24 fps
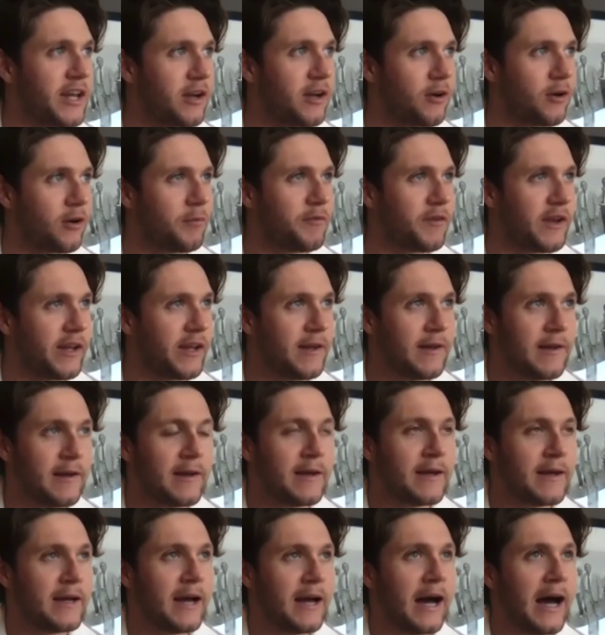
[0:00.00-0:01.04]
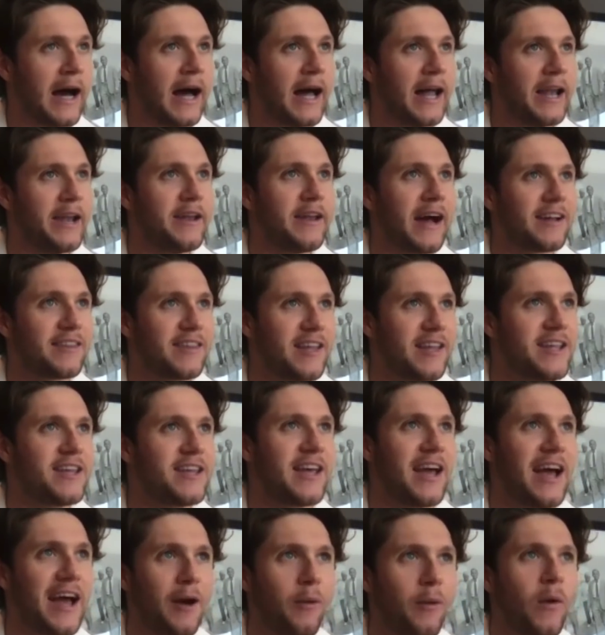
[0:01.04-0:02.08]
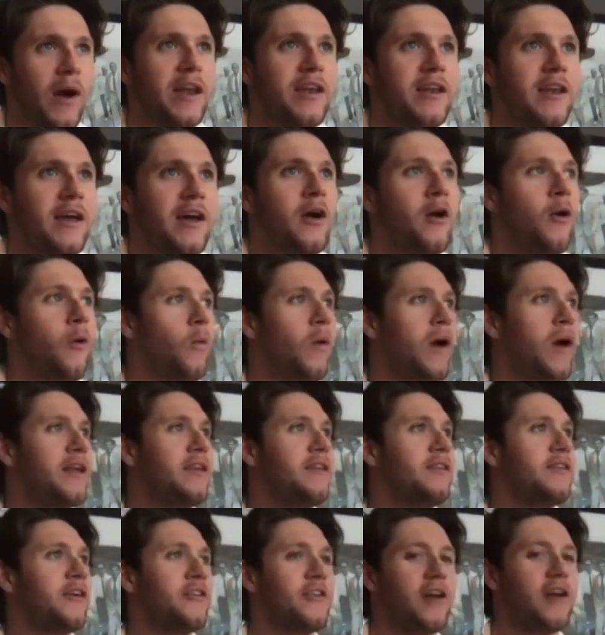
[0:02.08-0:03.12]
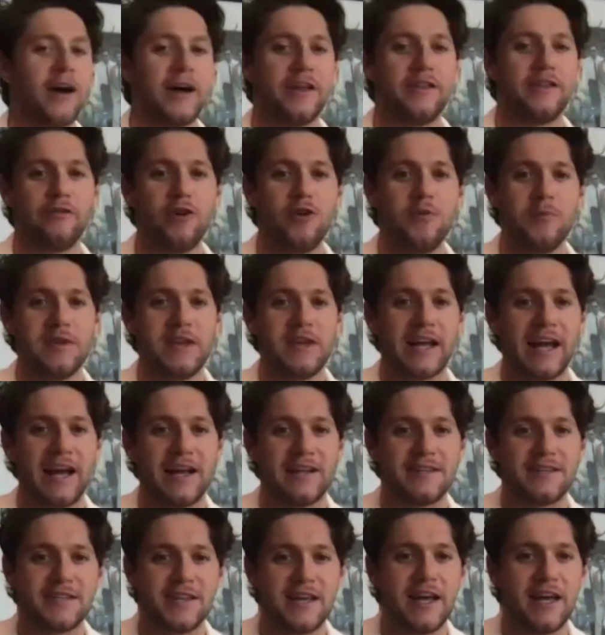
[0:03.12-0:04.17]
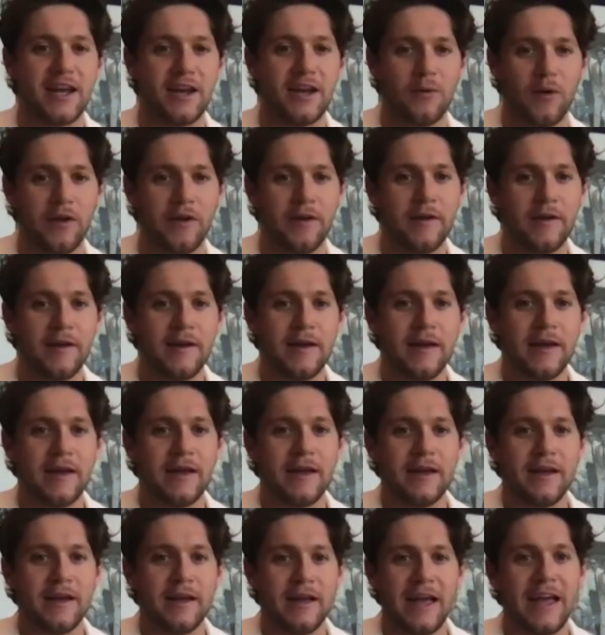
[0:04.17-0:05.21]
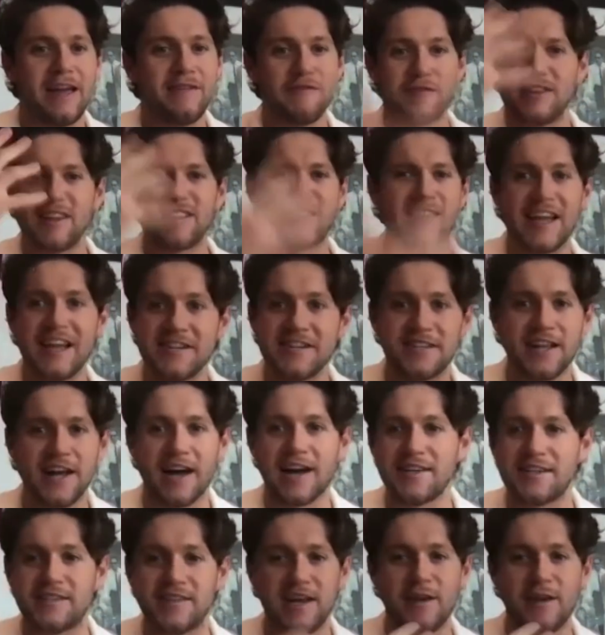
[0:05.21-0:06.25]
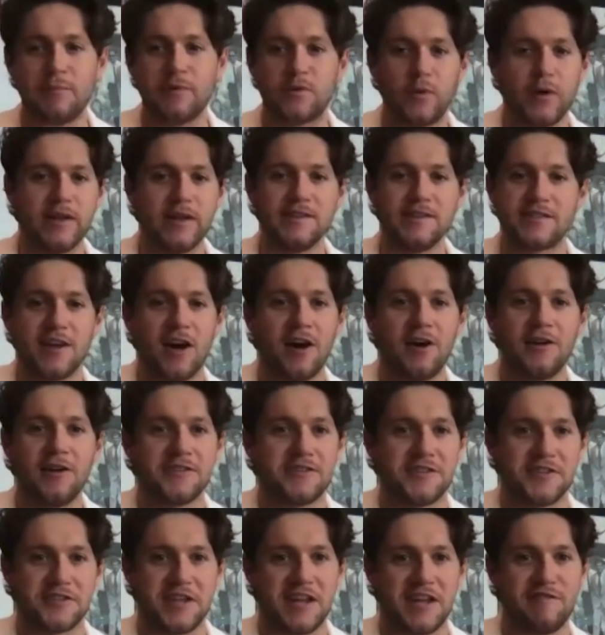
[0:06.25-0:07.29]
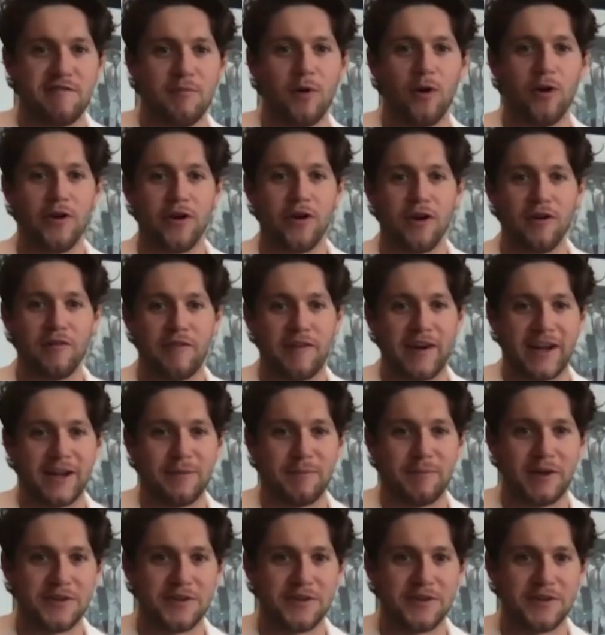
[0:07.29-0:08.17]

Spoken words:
hopefully. And I think, yeah, when they're not in the room and you can't see anyone, even the things that I say between songs is even more nerve-wracking.